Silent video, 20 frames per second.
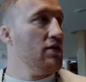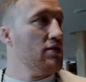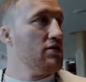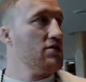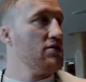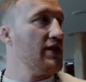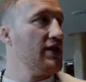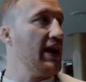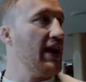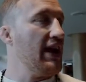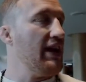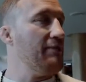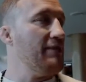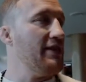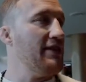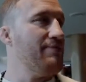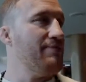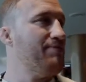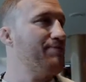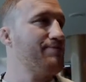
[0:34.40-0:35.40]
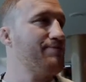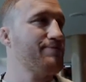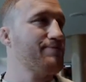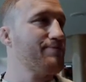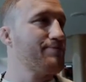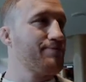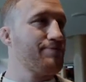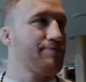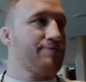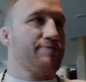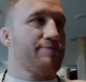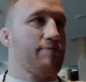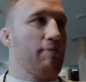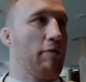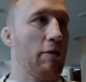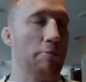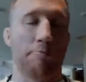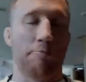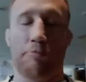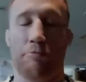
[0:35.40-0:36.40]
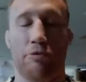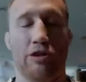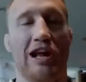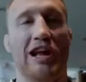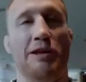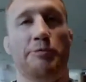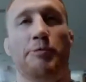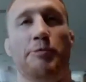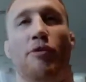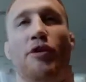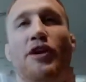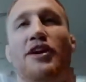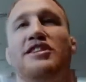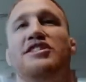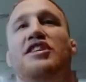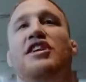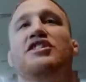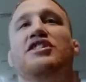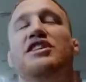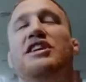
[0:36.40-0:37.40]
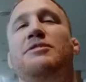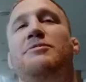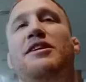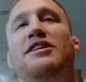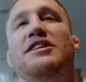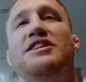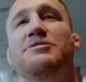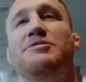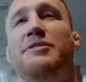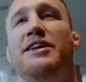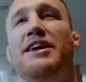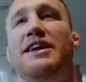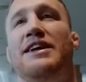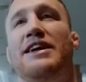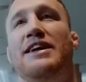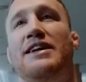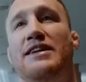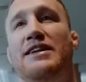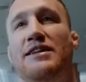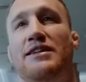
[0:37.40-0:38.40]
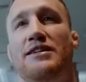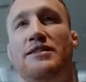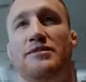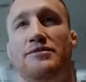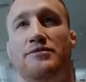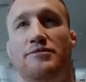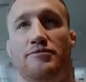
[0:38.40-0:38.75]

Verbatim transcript: so yeah, I mean, a lot of people are going to talk shit about this man, and